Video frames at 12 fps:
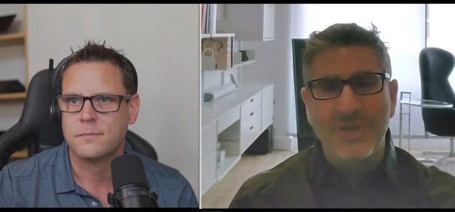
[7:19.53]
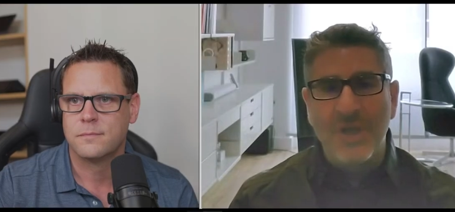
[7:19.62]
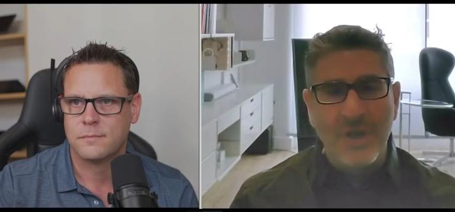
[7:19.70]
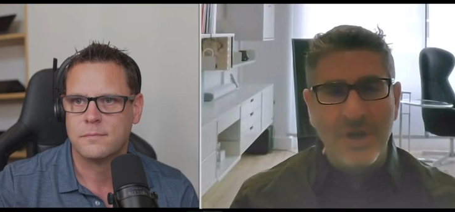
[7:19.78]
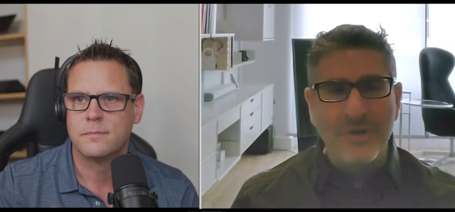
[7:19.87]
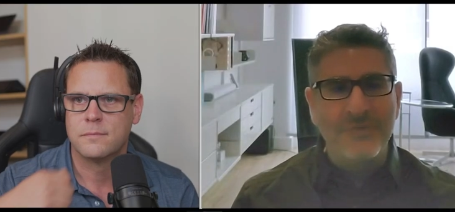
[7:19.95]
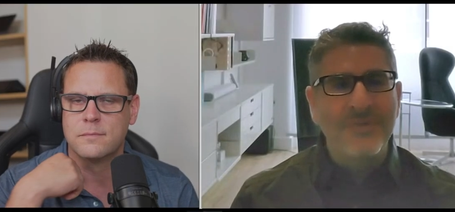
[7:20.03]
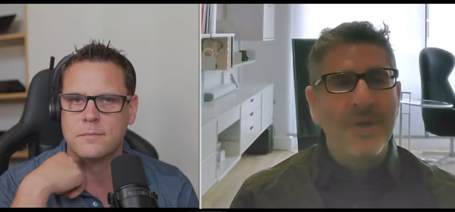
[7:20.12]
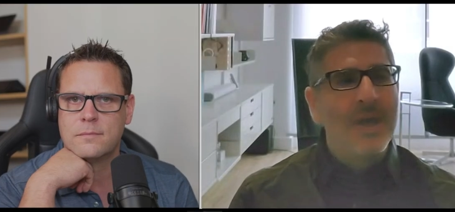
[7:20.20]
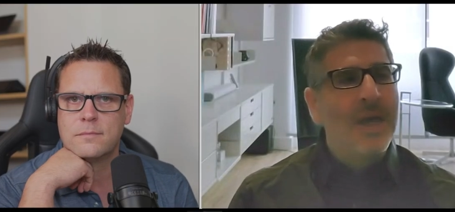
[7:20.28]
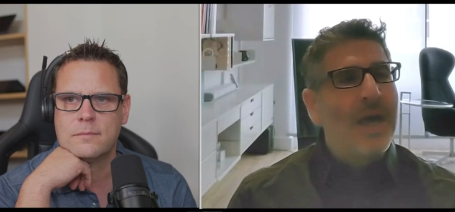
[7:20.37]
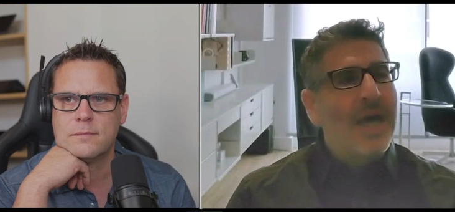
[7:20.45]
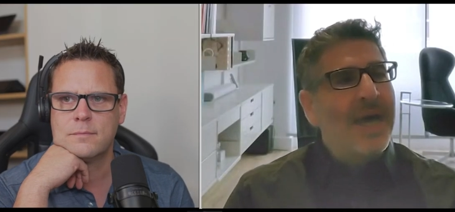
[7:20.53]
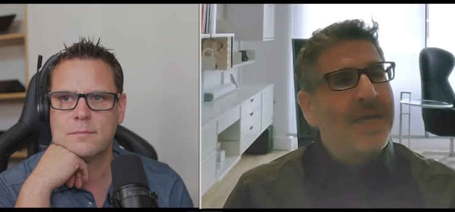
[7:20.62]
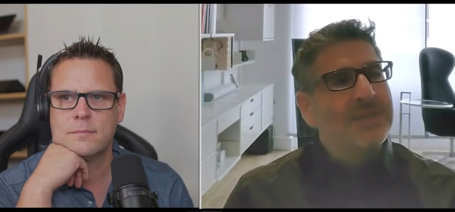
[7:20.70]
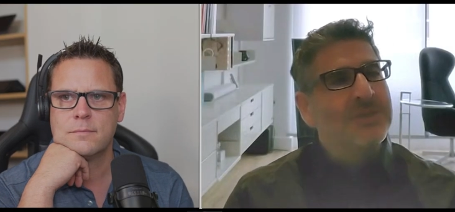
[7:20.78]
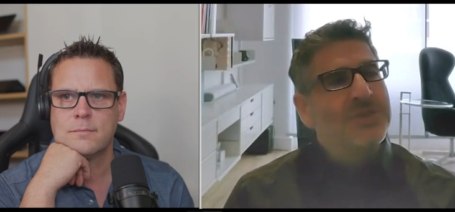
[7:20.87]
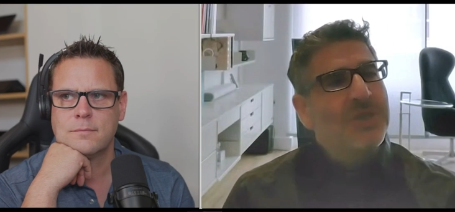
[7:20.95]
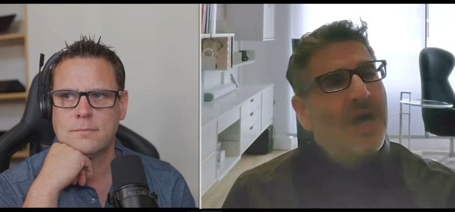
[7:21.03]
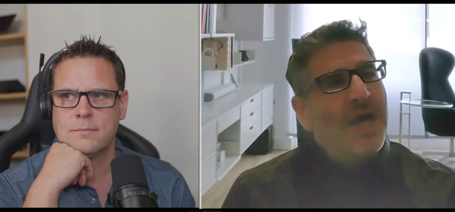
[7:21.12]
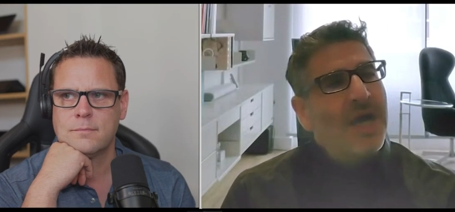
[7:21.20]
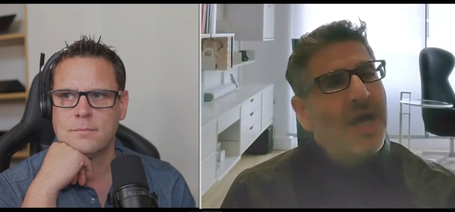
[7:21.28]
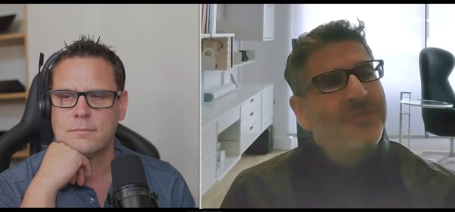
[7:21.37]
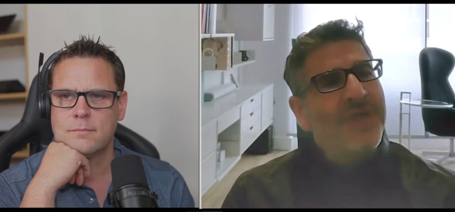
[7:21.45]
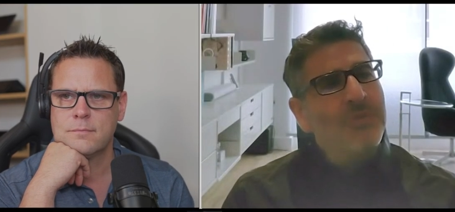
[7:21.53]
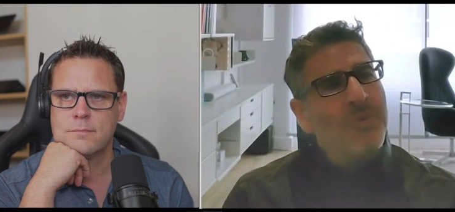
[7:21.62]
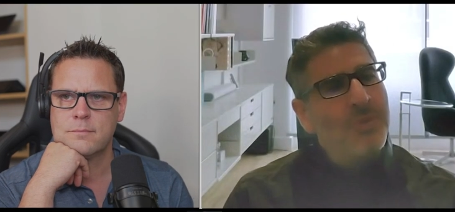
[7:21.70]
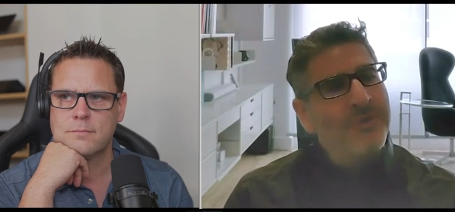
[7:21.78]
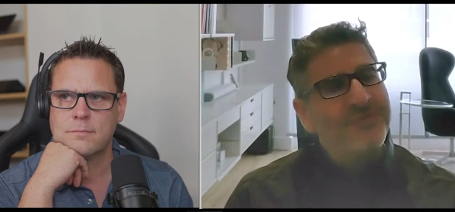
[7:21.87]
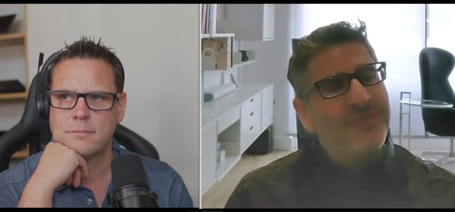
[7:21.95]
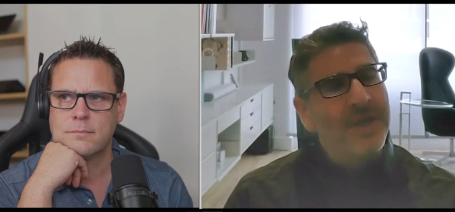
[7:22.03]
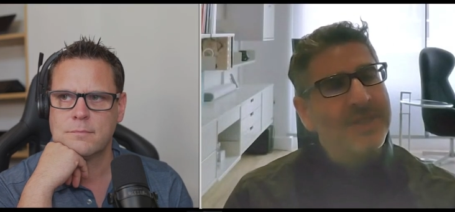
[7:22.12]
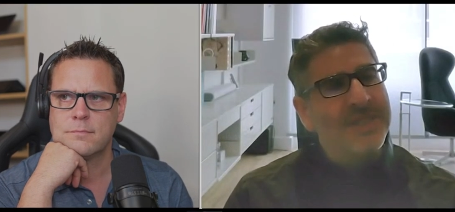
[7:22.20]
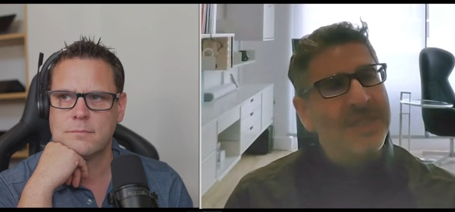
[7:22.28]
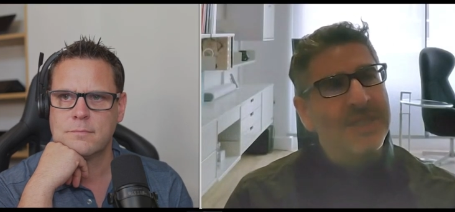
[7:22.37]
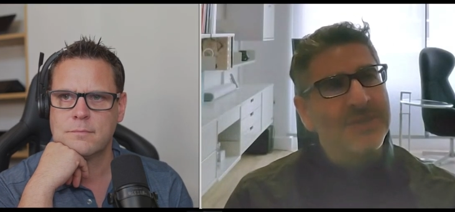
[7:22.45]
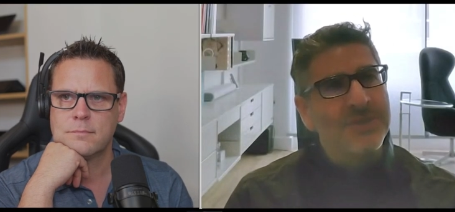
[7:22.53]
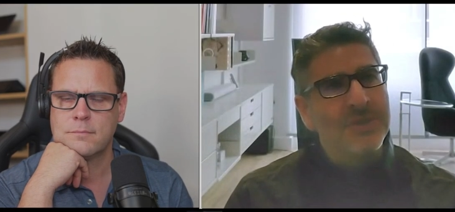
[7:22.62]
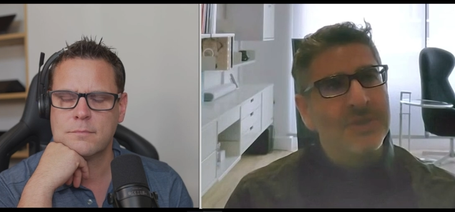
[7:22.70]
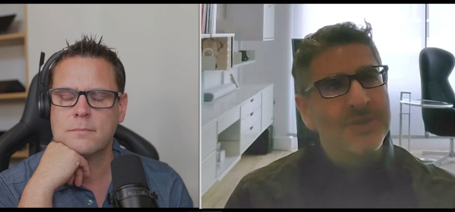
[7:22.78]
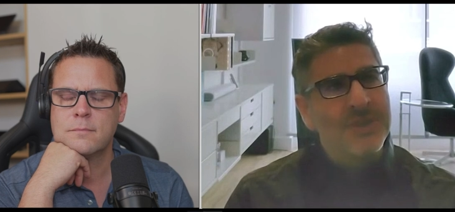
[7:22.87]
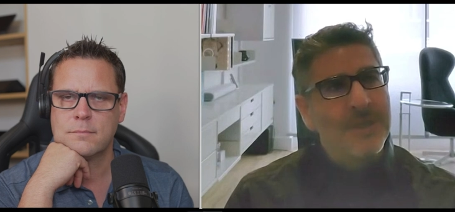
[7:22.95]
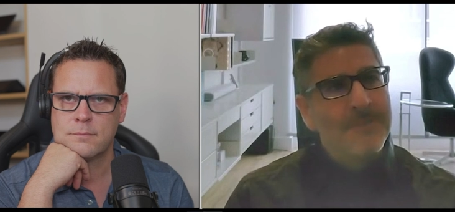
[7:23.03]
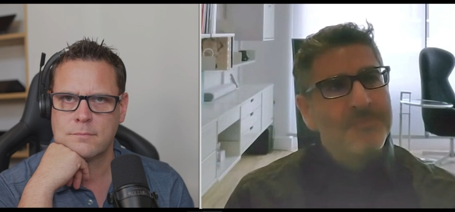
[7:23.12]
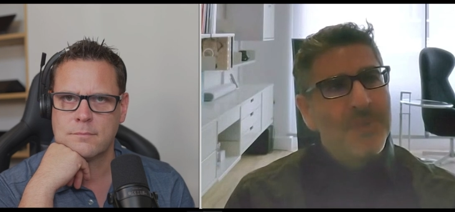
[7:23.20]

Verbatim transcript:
Speaker 1: a nerve. And I think what we're finding is that